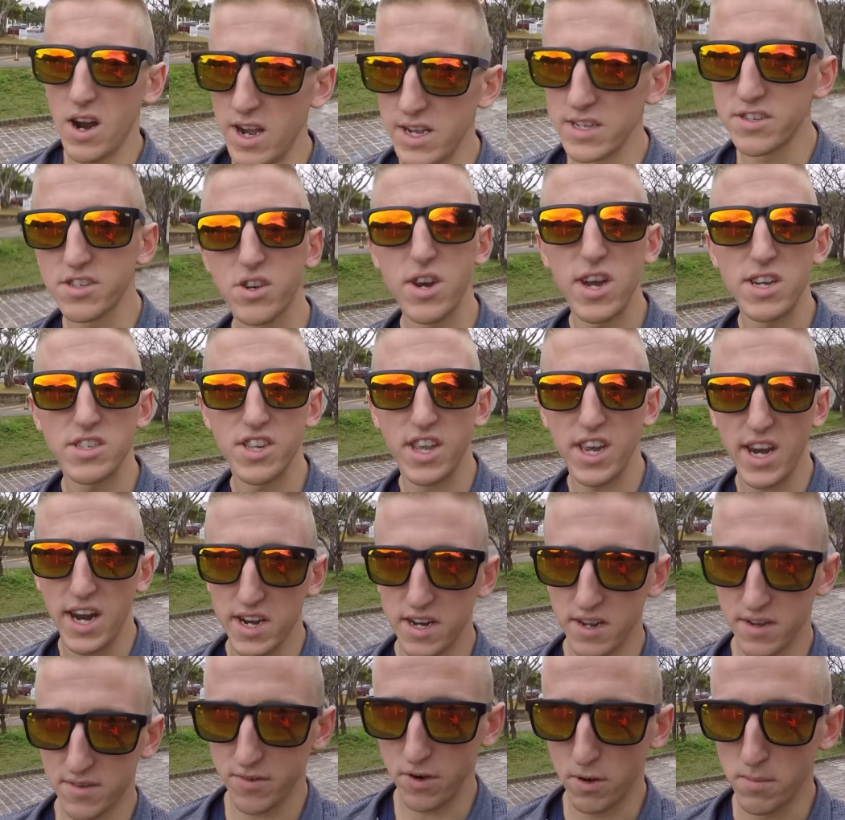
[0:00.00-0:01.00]
All right, scratch
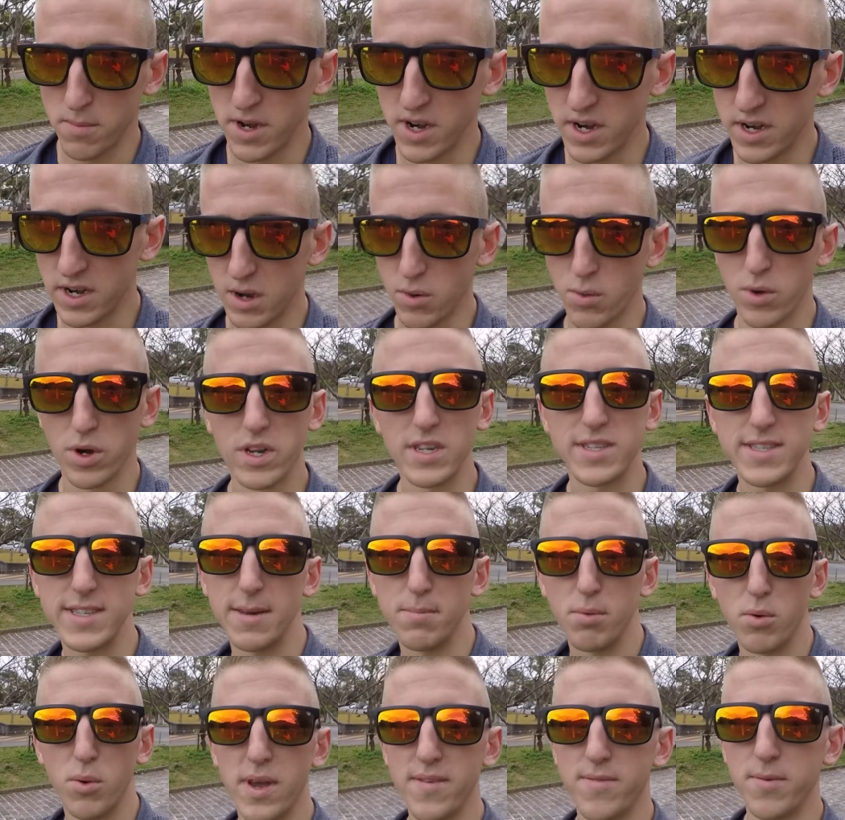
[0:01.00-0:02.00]
that idea for a minute. I
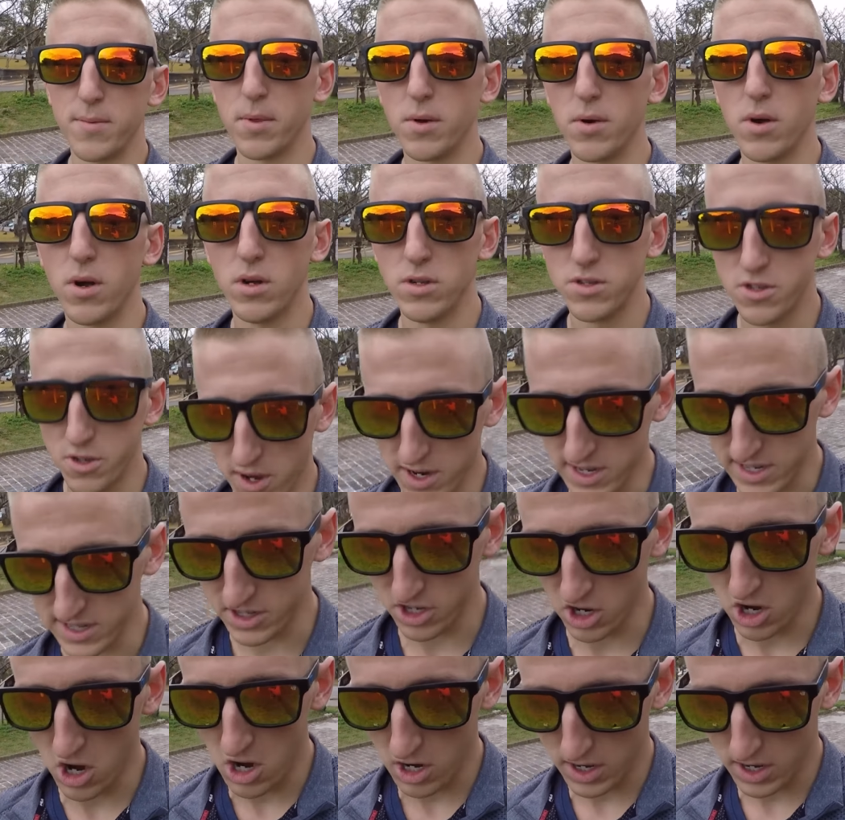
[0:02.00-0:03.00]
wanted to step away from the road so I could